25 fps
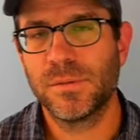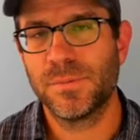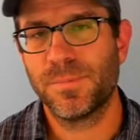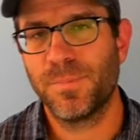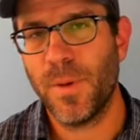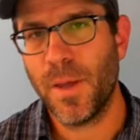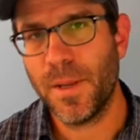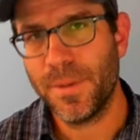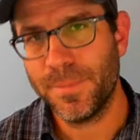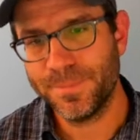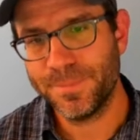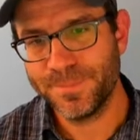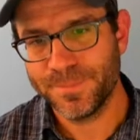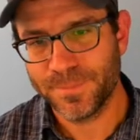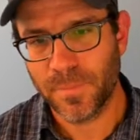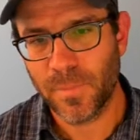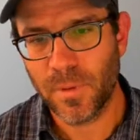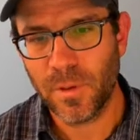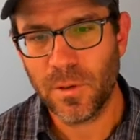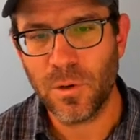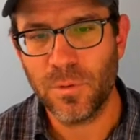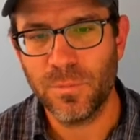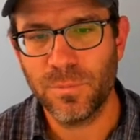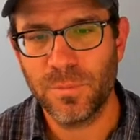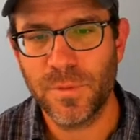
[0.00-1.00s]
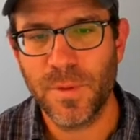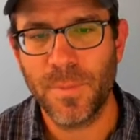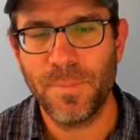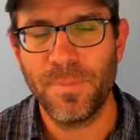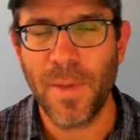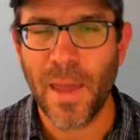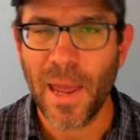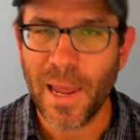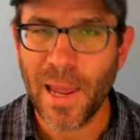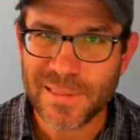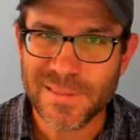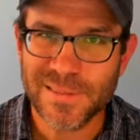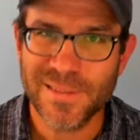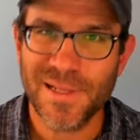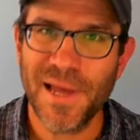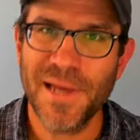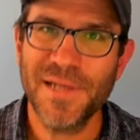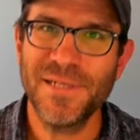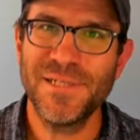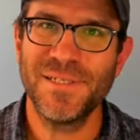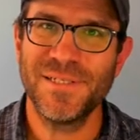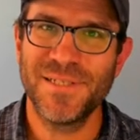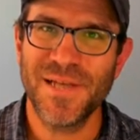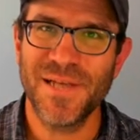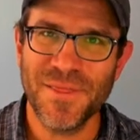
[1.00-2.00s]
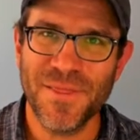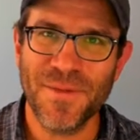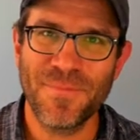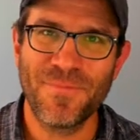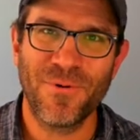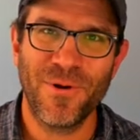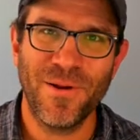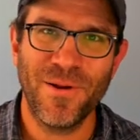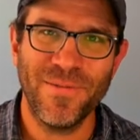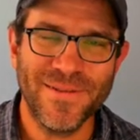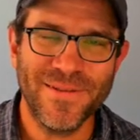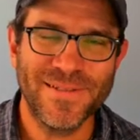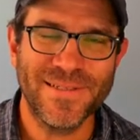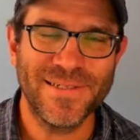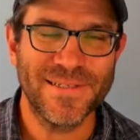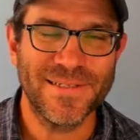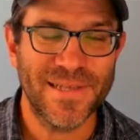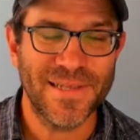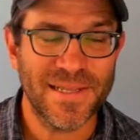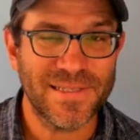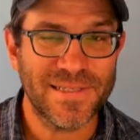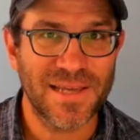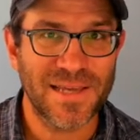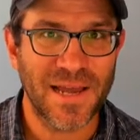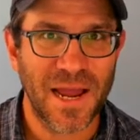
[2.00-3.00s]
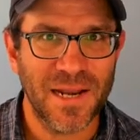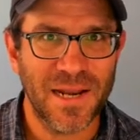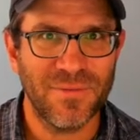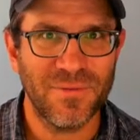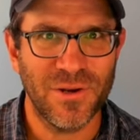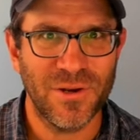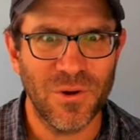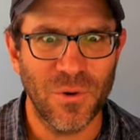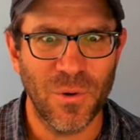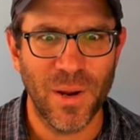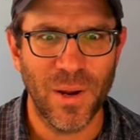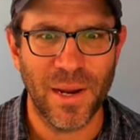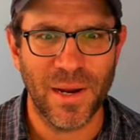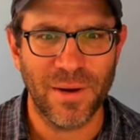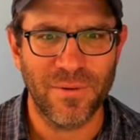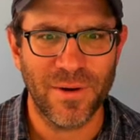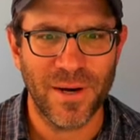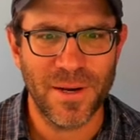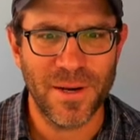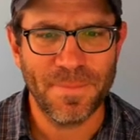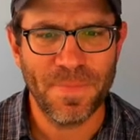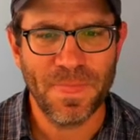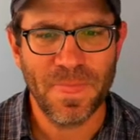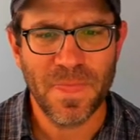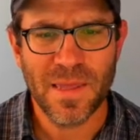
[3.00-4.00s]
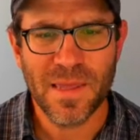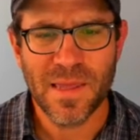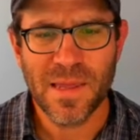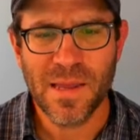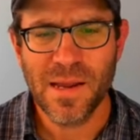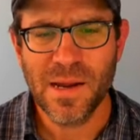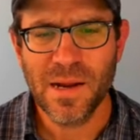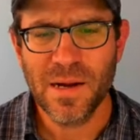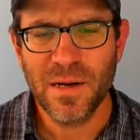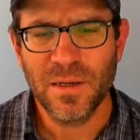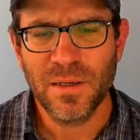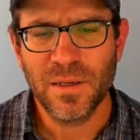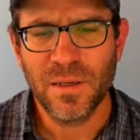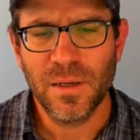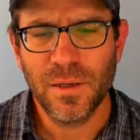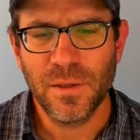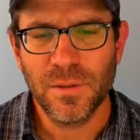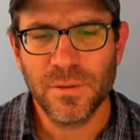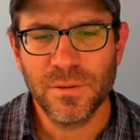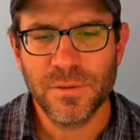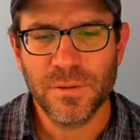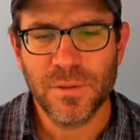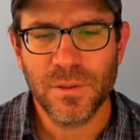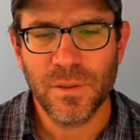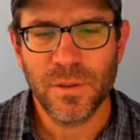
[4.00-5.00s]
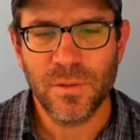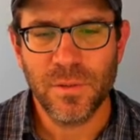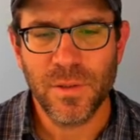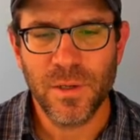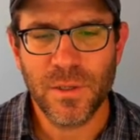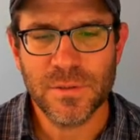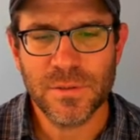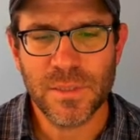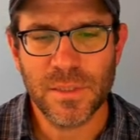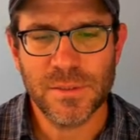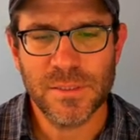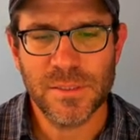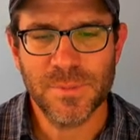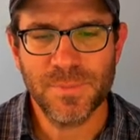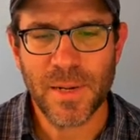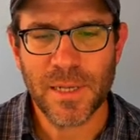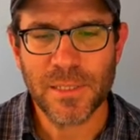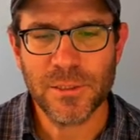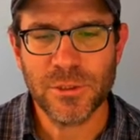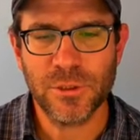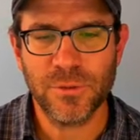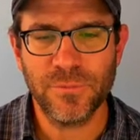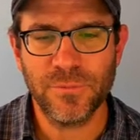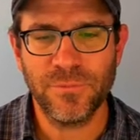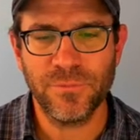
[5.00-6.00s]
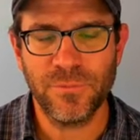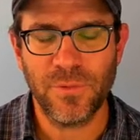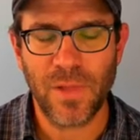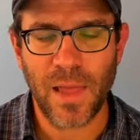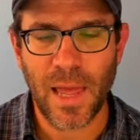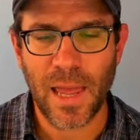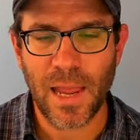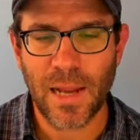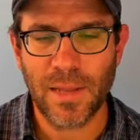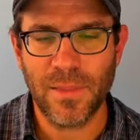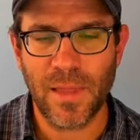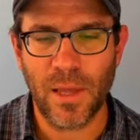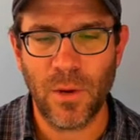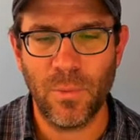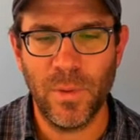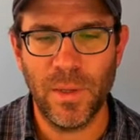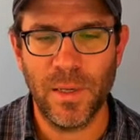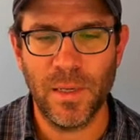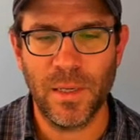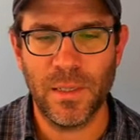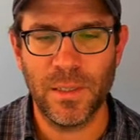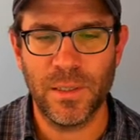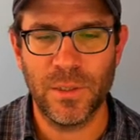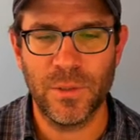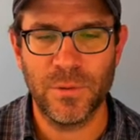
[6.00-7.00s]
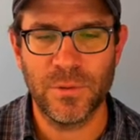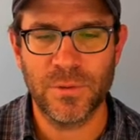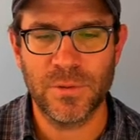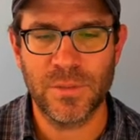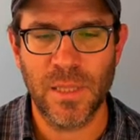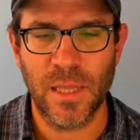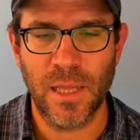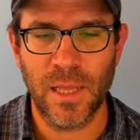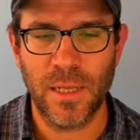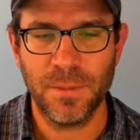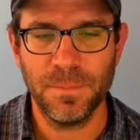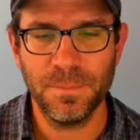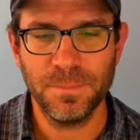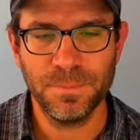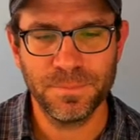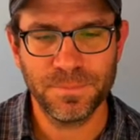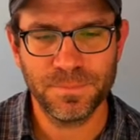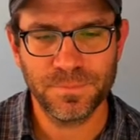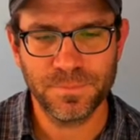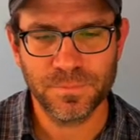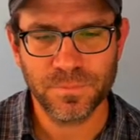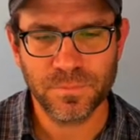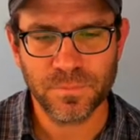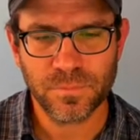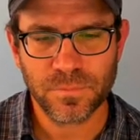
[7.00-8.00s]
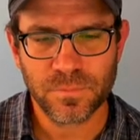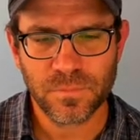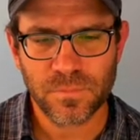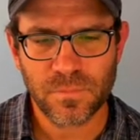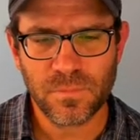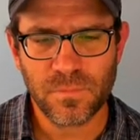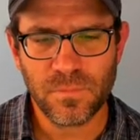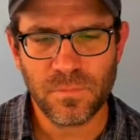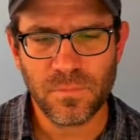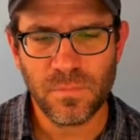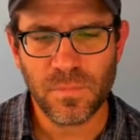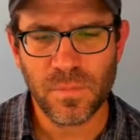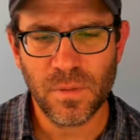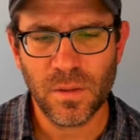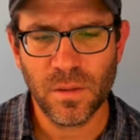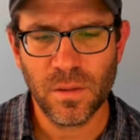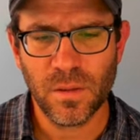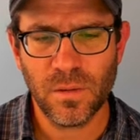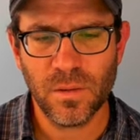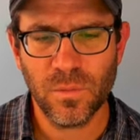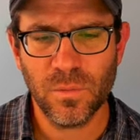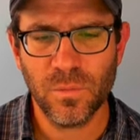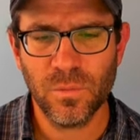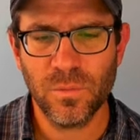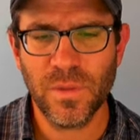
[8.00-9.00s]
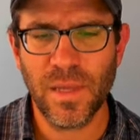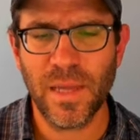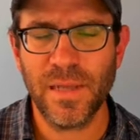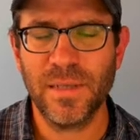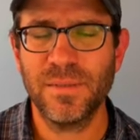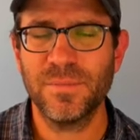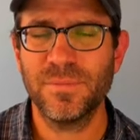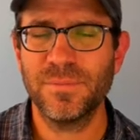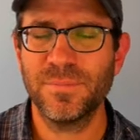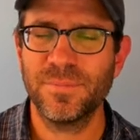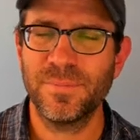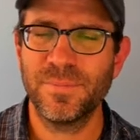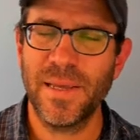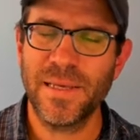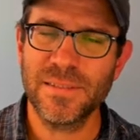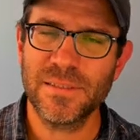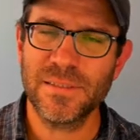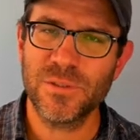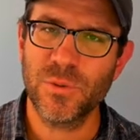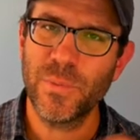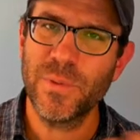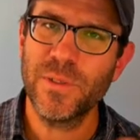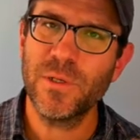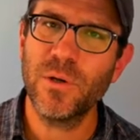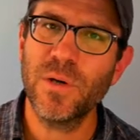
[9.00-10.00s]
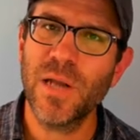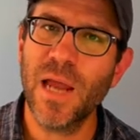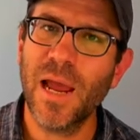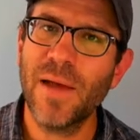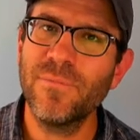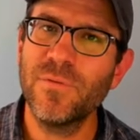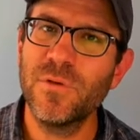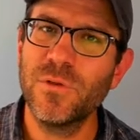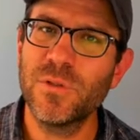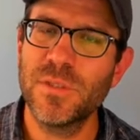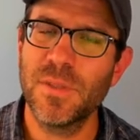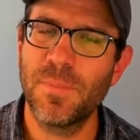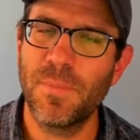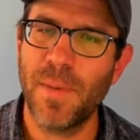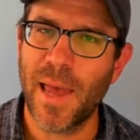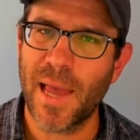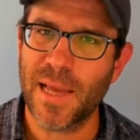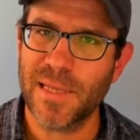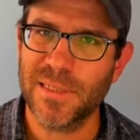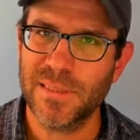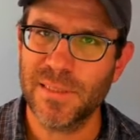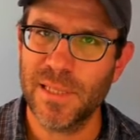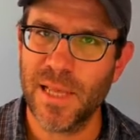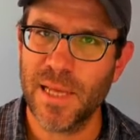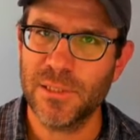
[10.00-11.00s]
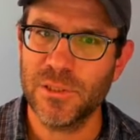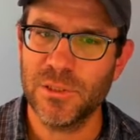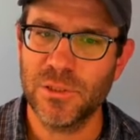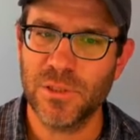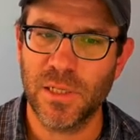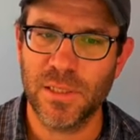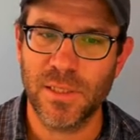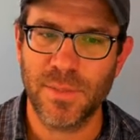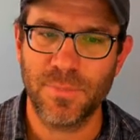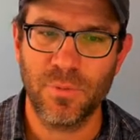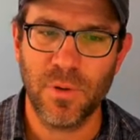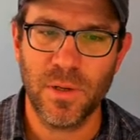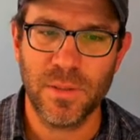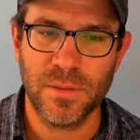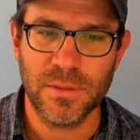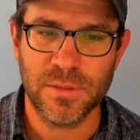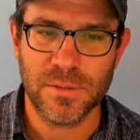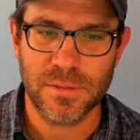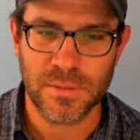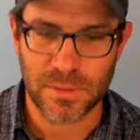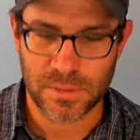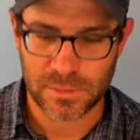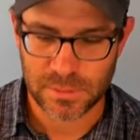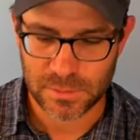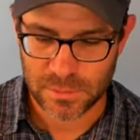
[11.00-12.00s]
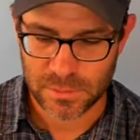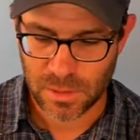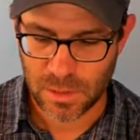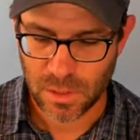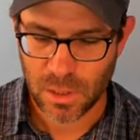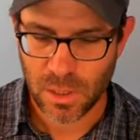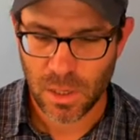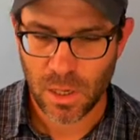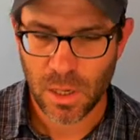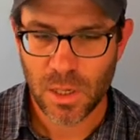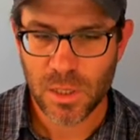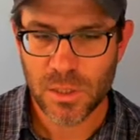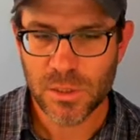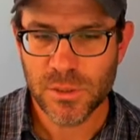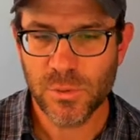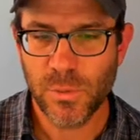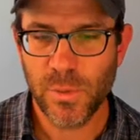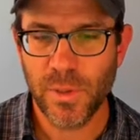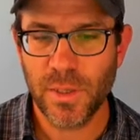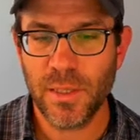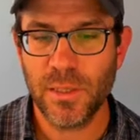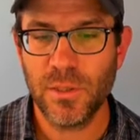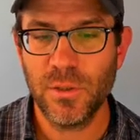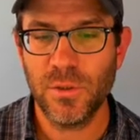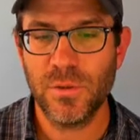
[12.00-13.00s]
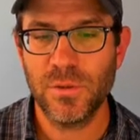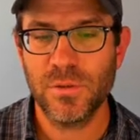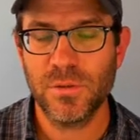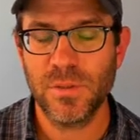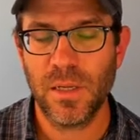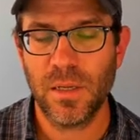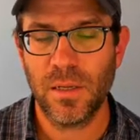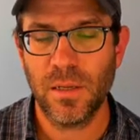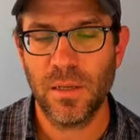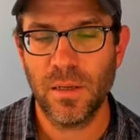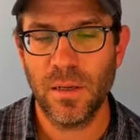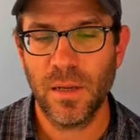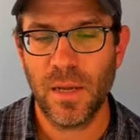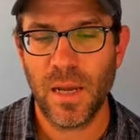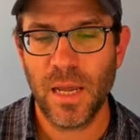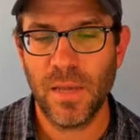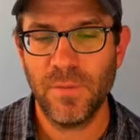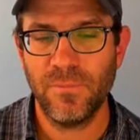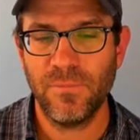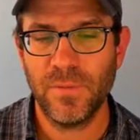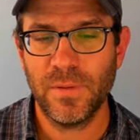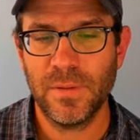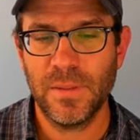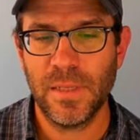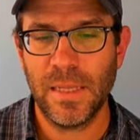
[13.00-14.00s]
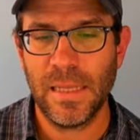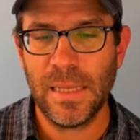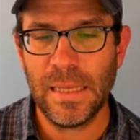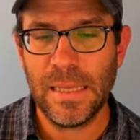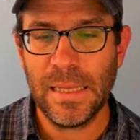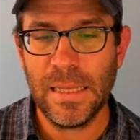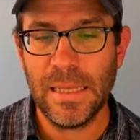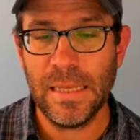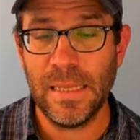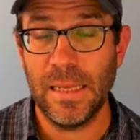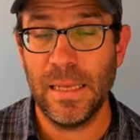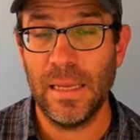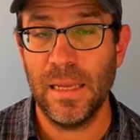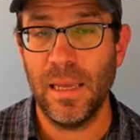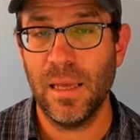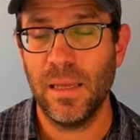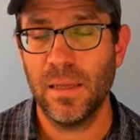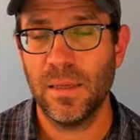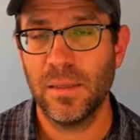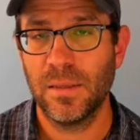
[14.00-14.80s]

But, you know, the backslashes on the parentheses gets kind of annoying, right? There's a special flag that we can use then that makes it so we don't have to use the backslashes on the parentheses. So we can use hyphen E,